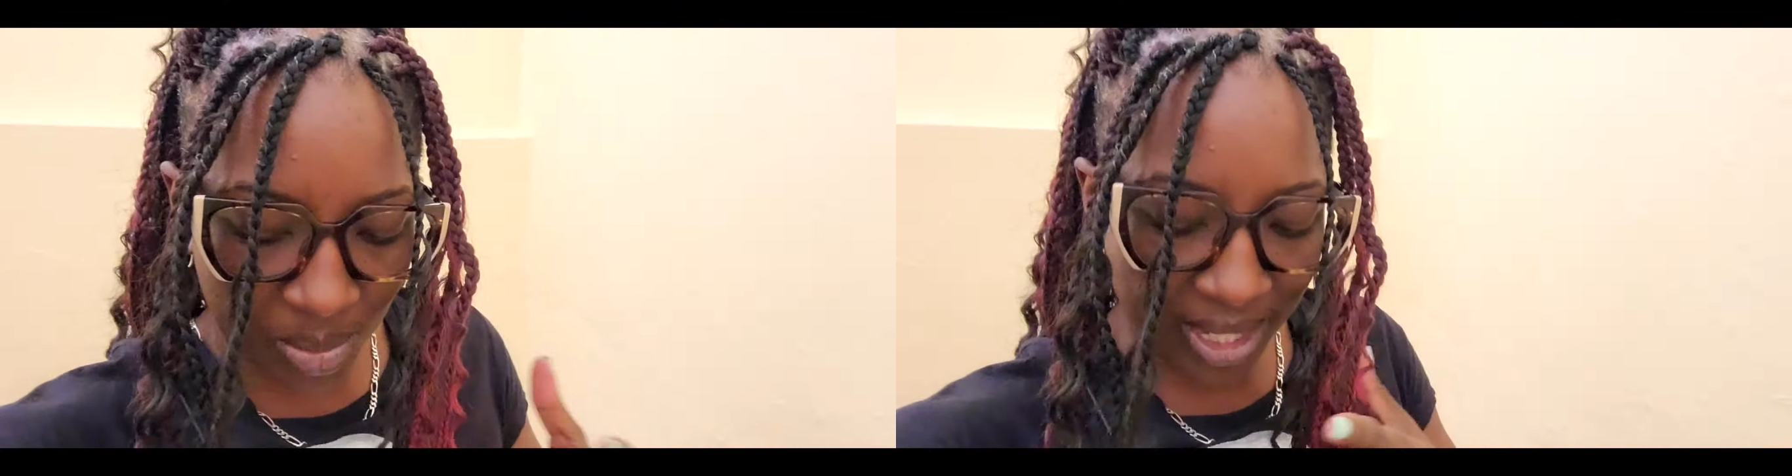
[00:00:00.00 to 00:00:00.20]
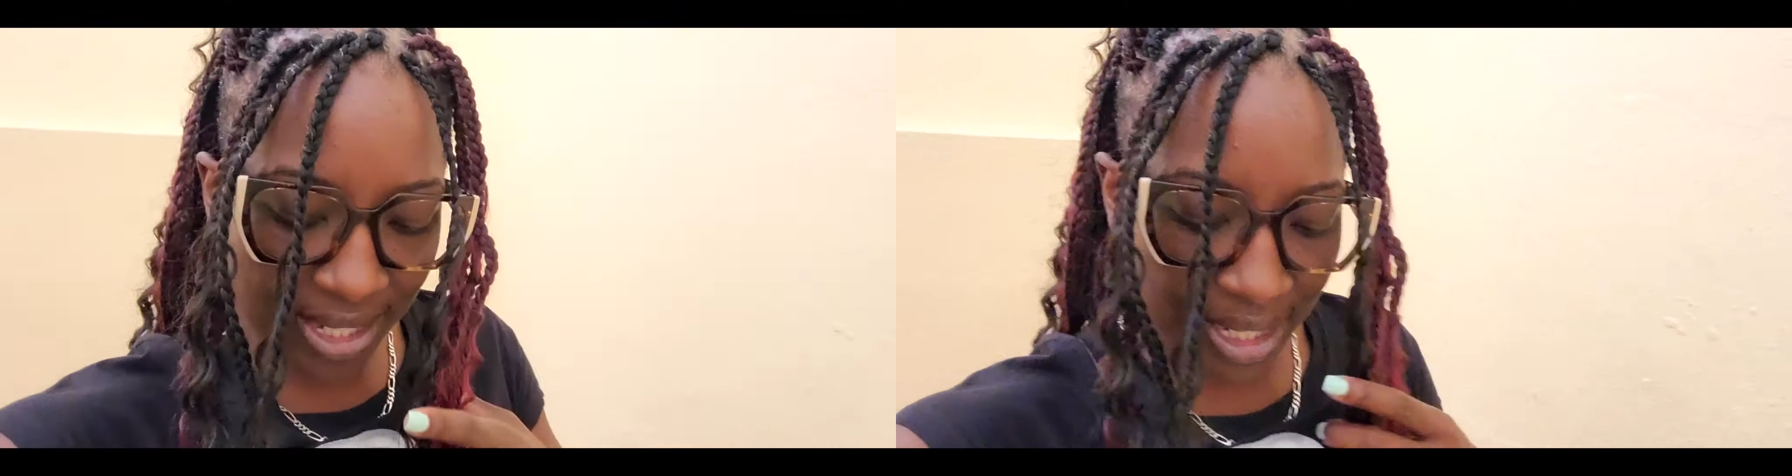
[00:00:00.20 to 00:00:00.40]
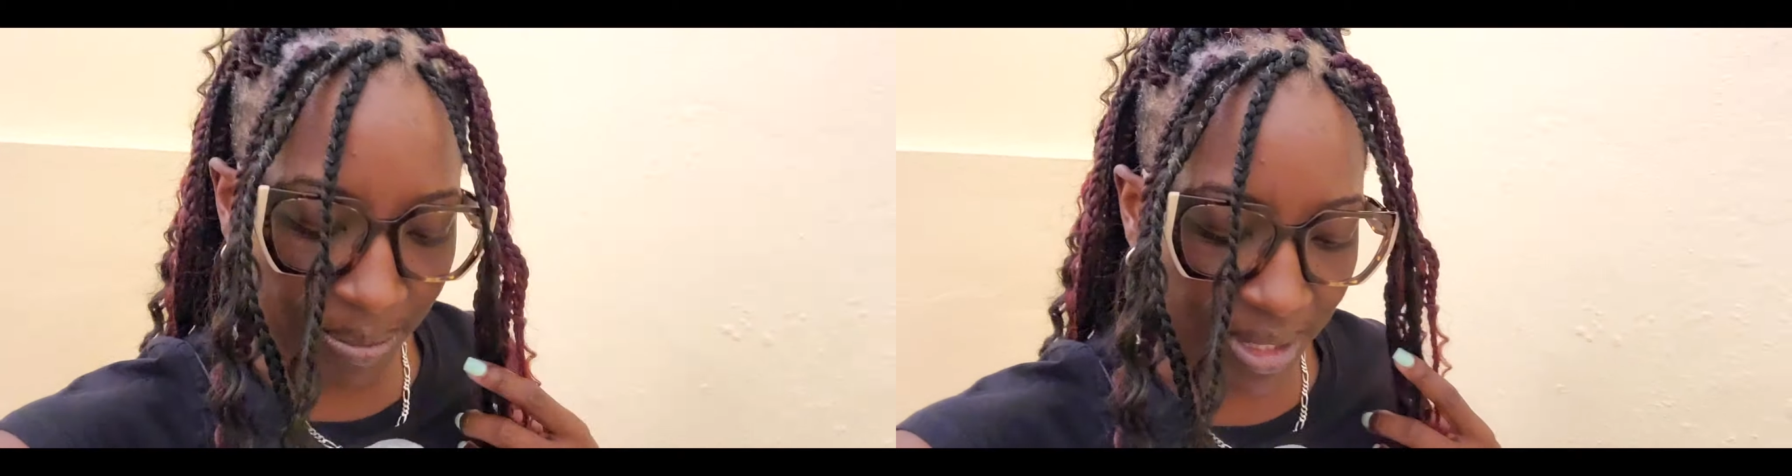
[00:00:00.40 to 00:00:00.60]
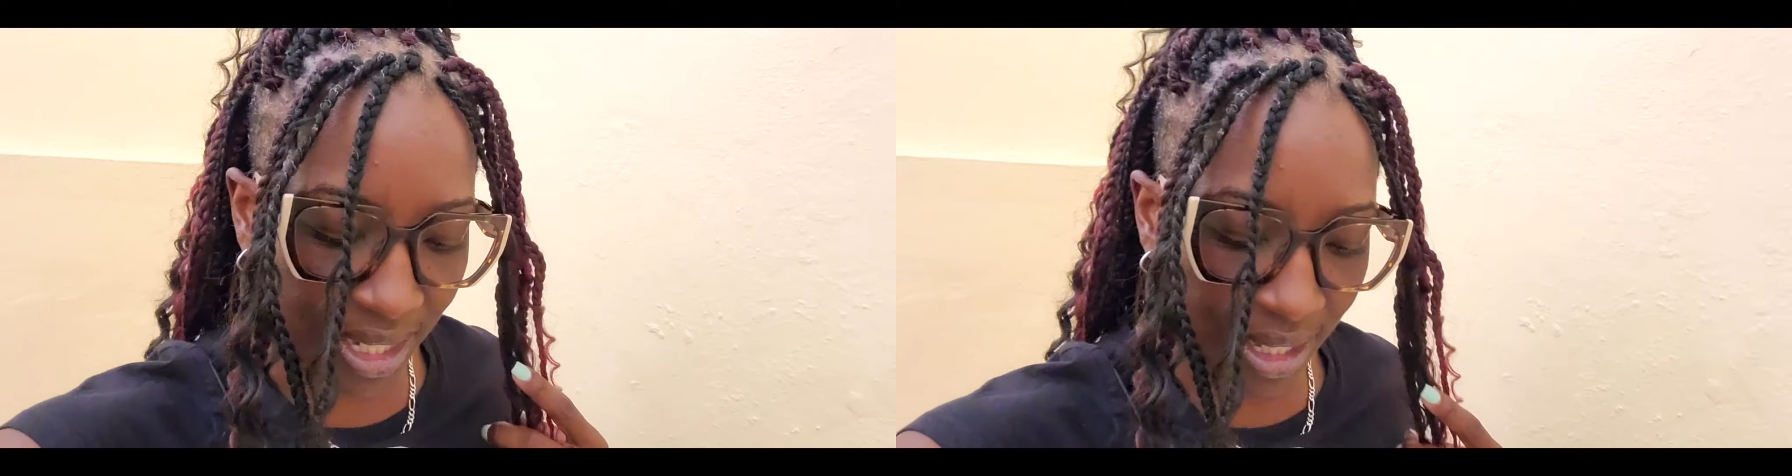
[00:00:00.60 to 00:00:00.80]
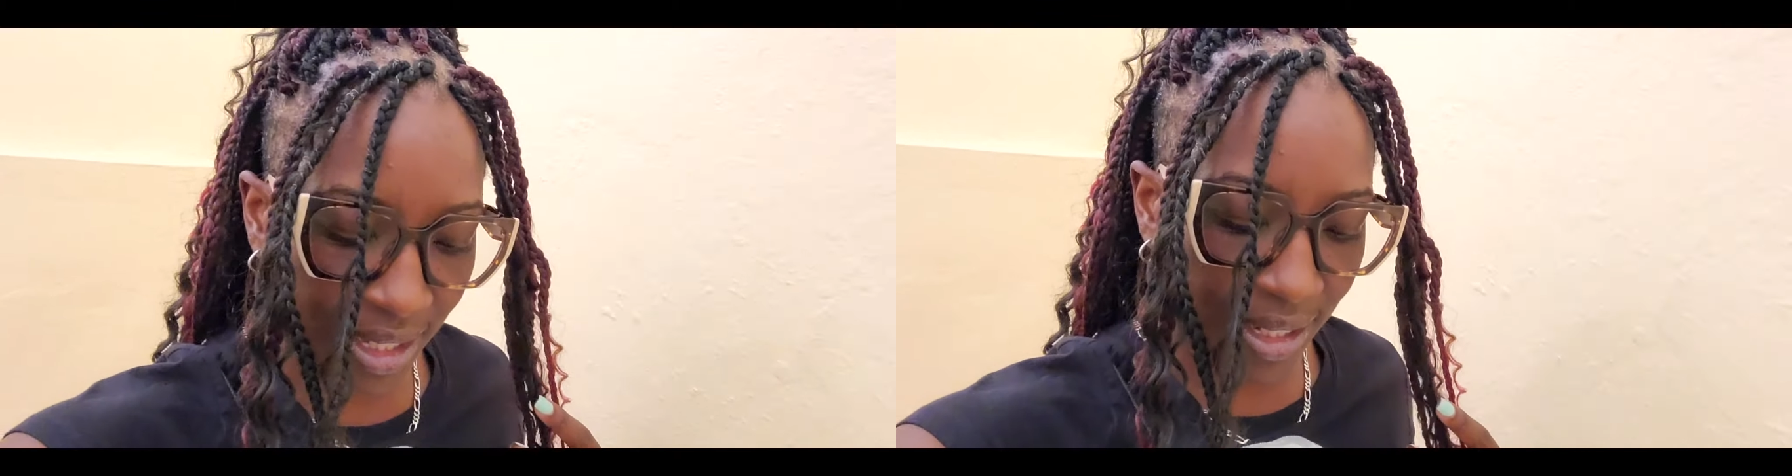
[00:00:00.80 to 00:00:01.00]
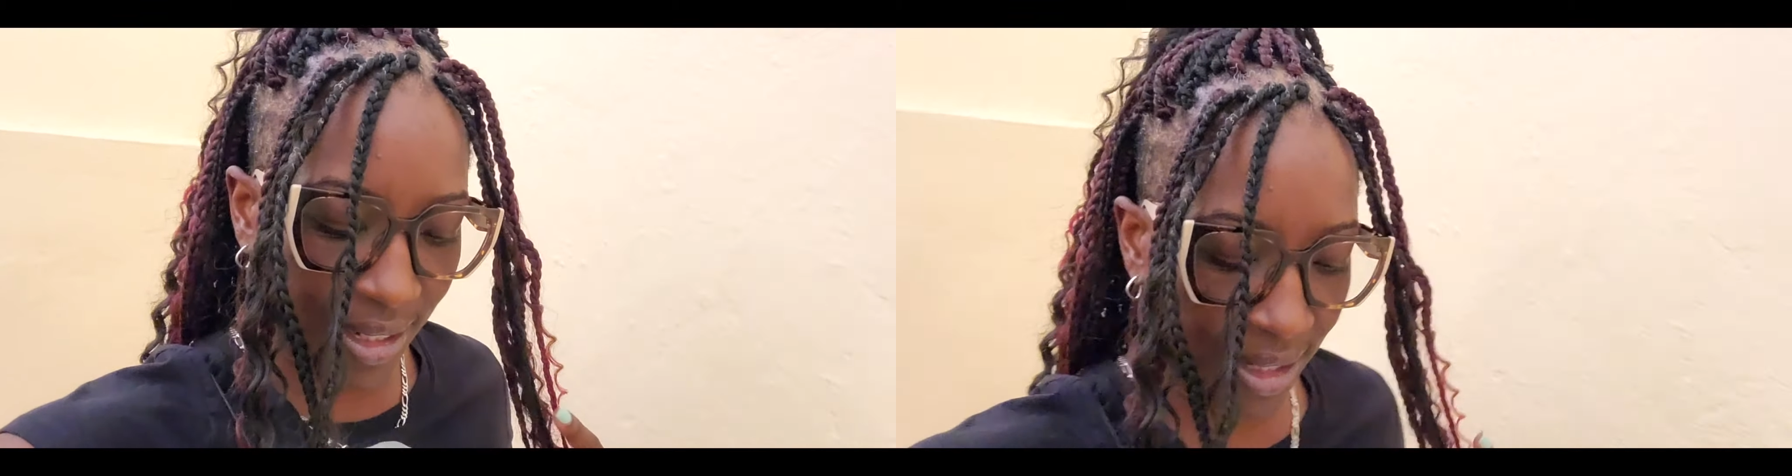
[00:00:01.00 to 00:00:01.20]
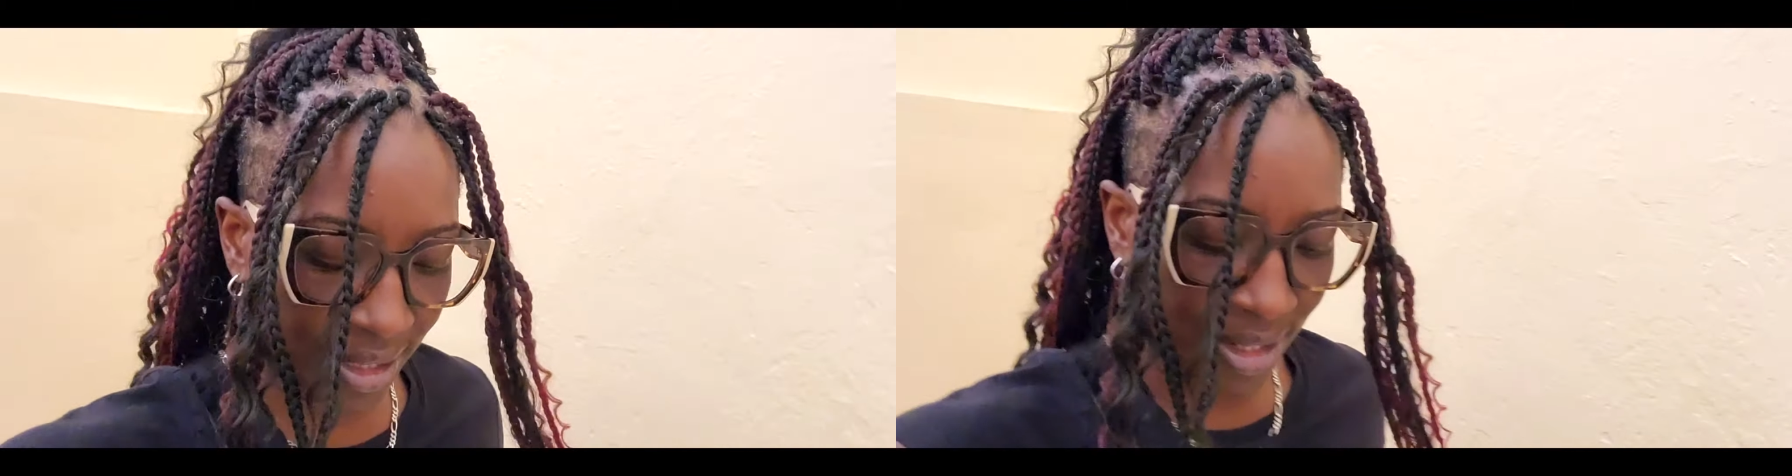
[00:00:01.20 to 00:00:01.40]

we slept in,